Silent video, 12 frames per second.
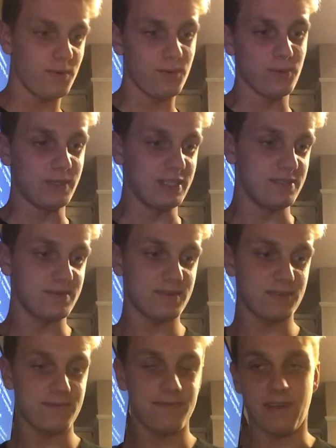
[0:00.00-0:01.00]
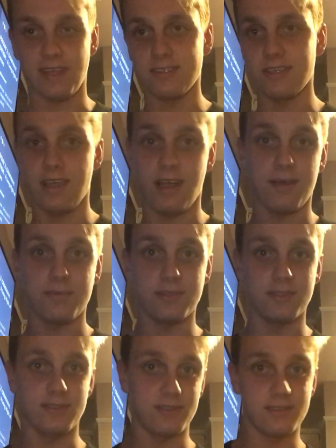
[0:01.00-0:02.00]
all these fancy apps
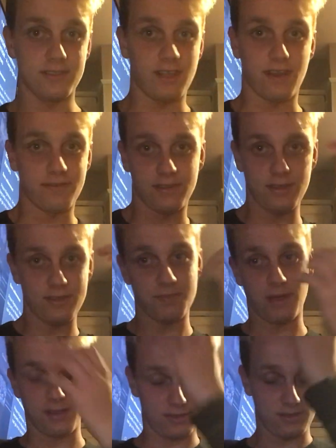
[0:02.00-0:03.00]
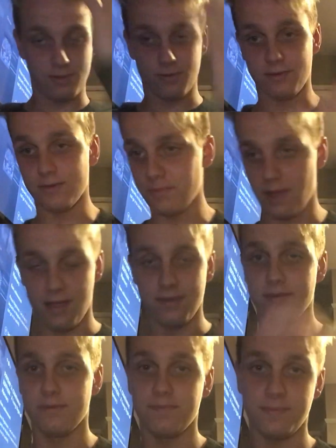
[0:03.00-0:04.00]
and stuff that you spend £200
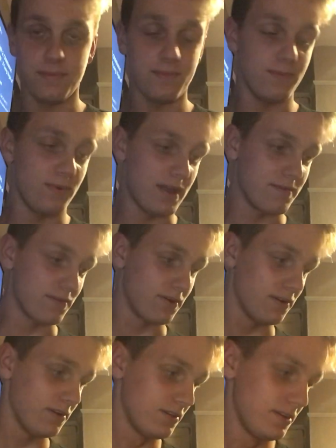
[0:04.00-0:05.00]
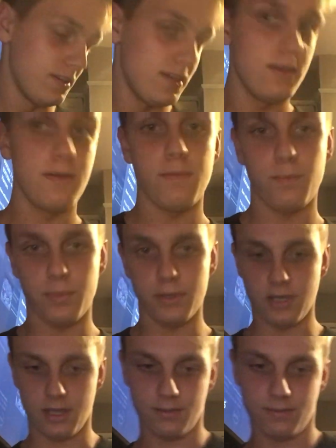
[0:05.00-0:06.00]
or whatever on. But